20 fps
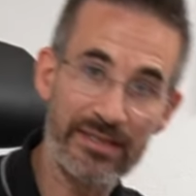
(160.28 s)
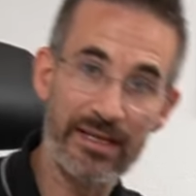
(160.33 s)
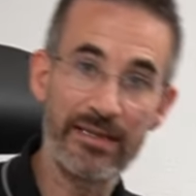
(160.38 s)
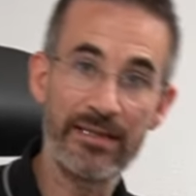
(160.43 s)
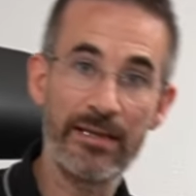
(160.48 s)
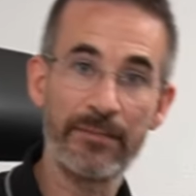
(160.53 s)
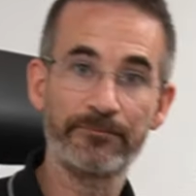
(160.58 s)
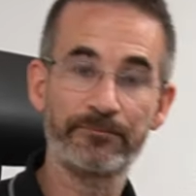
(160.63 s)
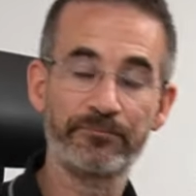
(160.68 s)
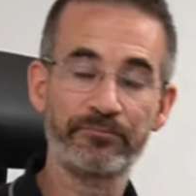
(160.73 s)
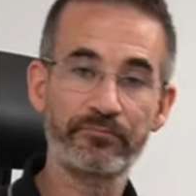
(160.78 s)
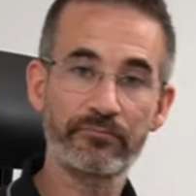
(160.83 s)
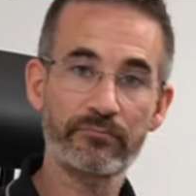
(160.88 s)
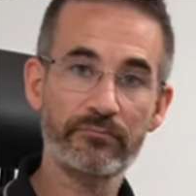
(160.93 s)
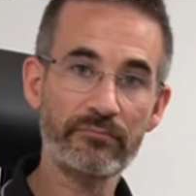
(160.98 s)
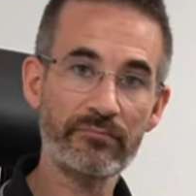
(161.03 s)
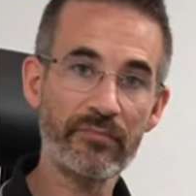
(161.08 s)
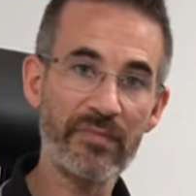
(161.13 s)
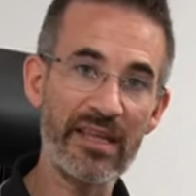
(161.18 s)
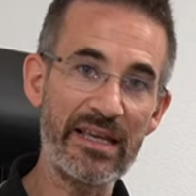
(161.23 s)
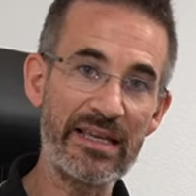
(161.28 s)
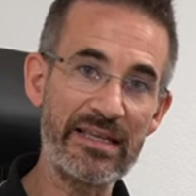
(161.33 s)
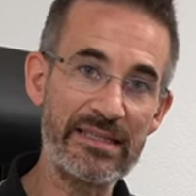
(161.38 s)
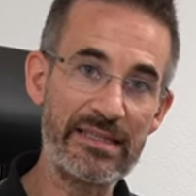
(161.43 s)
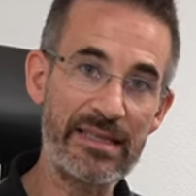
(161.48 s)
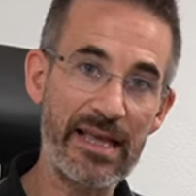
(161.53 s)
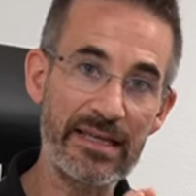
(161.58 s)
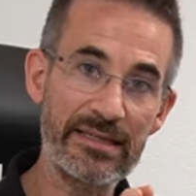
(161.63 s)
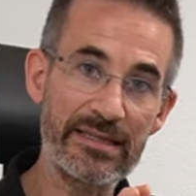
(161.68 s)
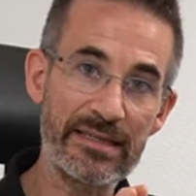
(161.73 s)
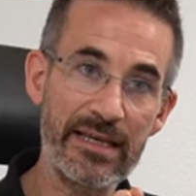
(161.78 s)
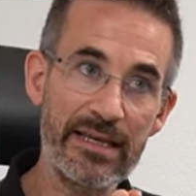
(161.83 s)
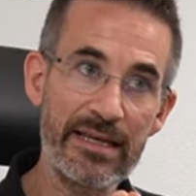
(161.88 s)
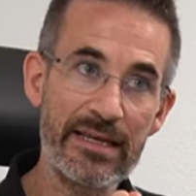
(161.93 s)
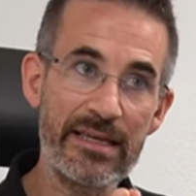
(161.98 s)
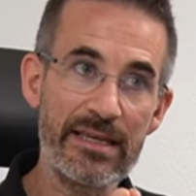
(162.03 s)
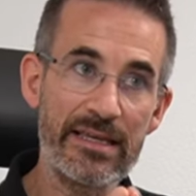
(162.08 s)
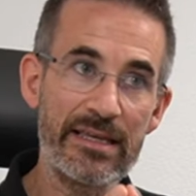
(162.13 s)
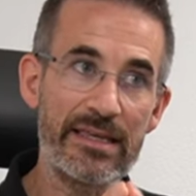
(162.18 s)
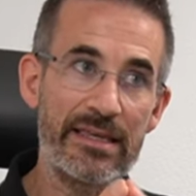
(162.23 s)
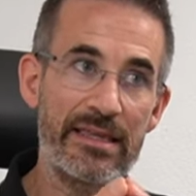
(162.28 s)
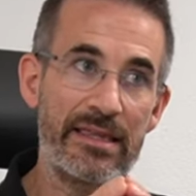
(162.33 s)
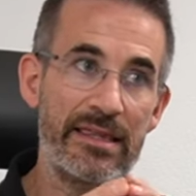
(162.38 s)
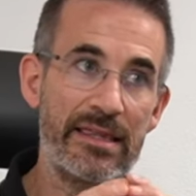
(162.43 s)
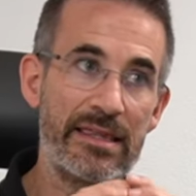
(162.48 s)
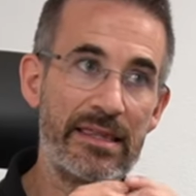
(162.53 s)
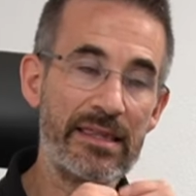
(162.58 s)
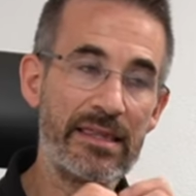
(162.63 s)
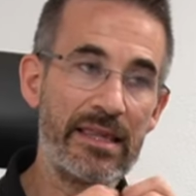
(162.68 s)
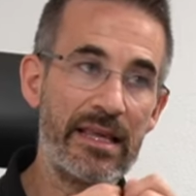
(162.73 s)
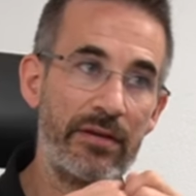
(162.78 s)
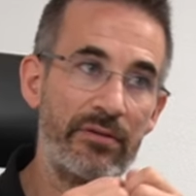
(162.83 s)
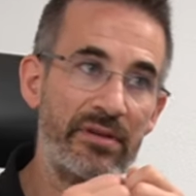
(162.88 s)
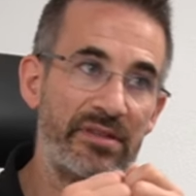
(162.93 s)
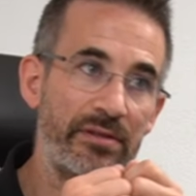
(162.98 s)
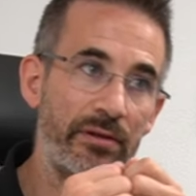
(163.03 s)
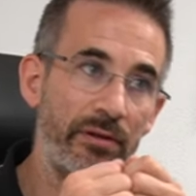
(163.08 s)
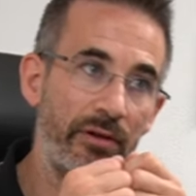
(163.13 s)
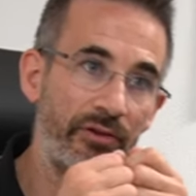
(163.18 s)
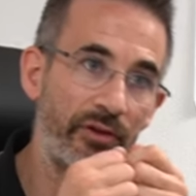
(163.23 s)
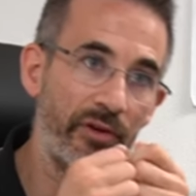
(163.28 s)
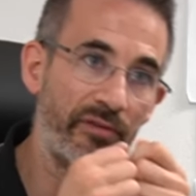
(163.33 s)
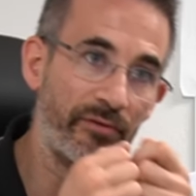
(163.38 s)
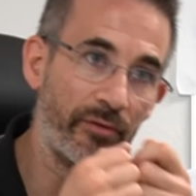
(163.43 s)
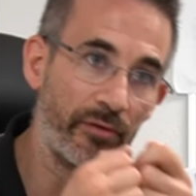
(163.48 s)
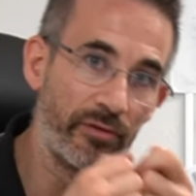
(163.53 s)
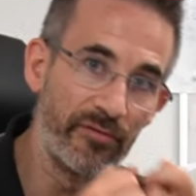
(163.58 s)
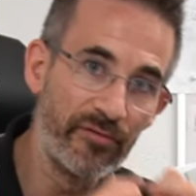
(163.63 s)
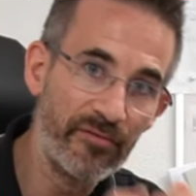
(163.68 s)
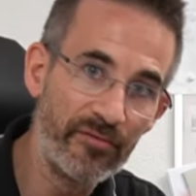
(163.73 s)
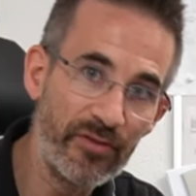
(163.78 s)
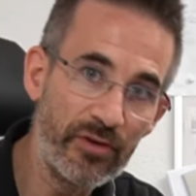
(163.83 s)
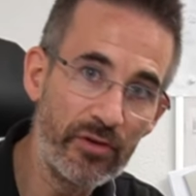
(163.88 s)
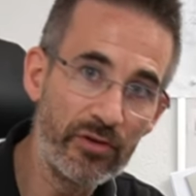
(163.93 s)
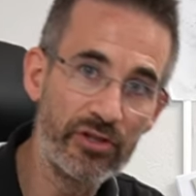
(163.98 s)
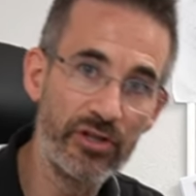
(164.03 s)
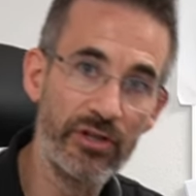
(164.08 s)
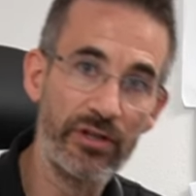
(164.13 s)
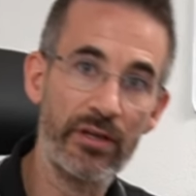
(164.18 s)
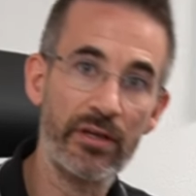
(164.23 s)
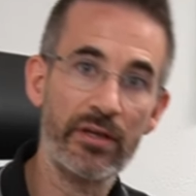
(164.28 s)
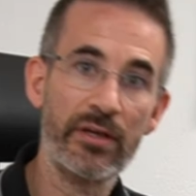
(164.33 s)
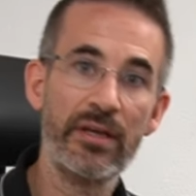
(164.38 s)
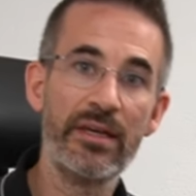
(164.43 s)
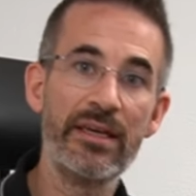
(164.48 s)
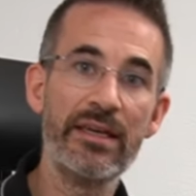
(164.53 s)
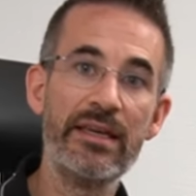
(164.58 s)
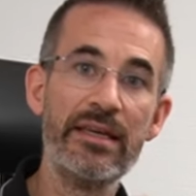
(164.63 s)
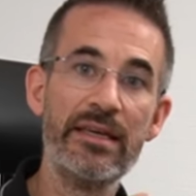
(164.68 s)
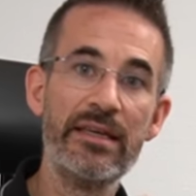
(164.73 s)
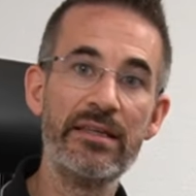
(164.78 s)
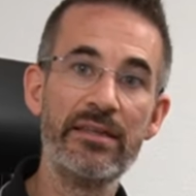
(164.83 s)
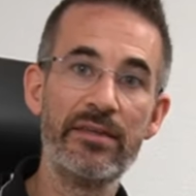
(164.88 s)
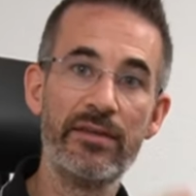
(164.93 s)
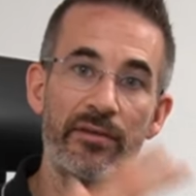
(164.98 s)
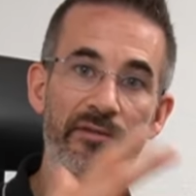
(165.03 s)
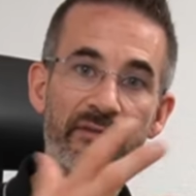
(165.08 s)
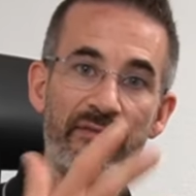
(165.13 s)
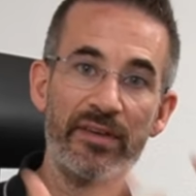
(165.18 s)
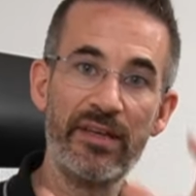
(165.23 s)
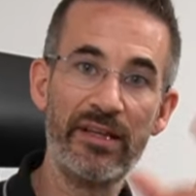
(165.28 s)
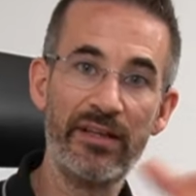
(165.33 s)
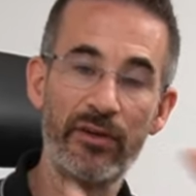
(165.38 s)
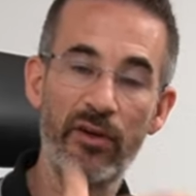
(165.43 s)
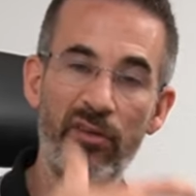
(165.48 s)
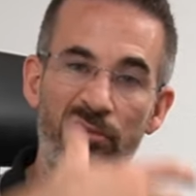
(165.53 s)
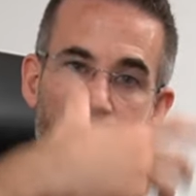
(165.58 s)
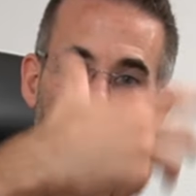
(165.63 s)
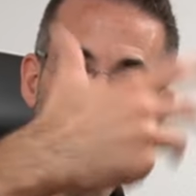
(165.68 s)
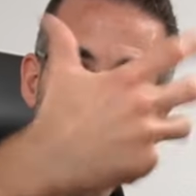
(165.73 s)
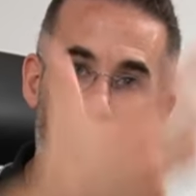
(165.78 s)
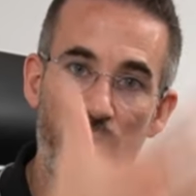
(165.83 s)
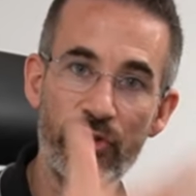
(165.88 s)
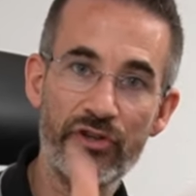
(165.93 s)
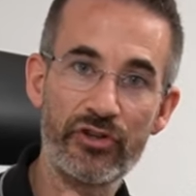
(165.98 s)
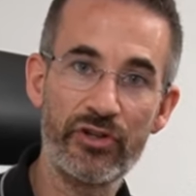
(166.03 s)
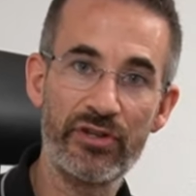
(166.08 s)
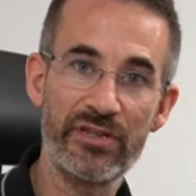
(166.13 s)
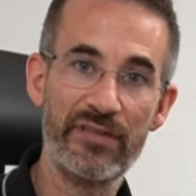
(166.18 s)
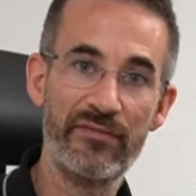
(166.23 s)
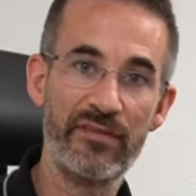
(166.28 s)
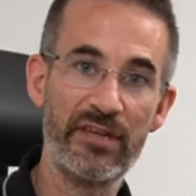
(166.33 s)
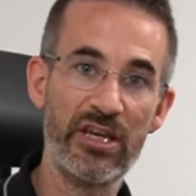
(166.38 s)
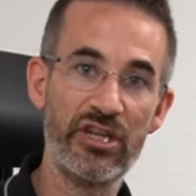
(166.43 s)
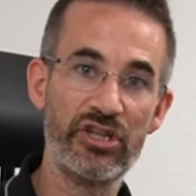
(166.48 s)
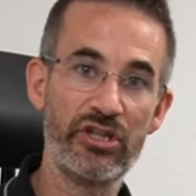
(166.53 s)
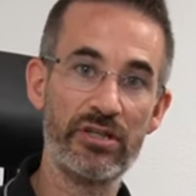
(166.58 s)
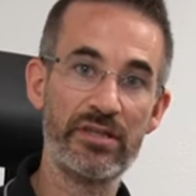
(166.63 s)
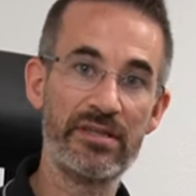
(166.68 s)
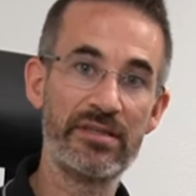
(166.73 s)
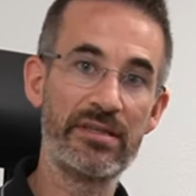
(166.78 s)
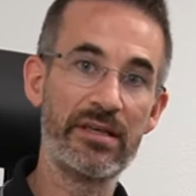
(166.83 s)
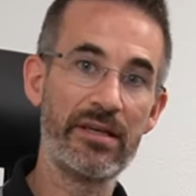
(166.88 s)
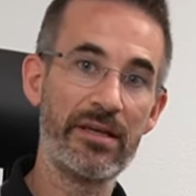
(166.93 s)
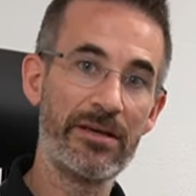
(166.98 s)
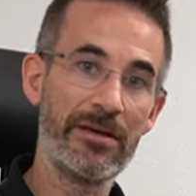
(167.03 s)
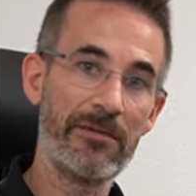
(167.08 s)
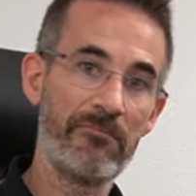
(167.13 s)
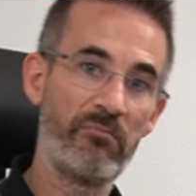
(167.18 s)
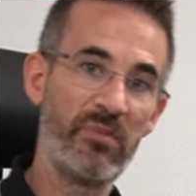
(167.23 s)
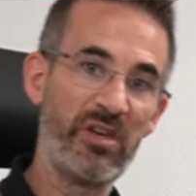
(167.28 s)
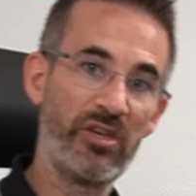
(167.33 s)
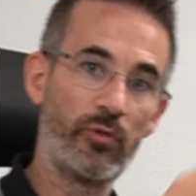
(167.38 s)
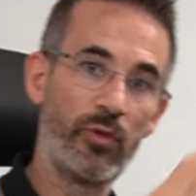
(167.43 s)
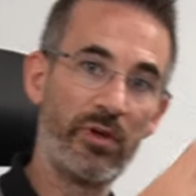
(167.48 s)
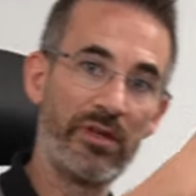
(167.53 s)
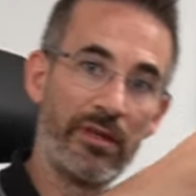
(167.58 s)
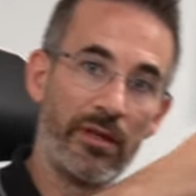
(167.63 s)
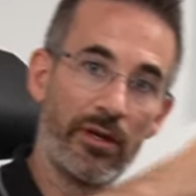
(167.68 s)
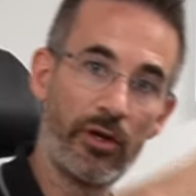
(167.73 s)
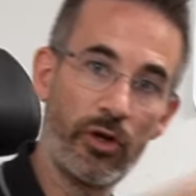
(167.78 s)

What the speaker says: said, is that there is a lot of confusion in the field of posture deviations between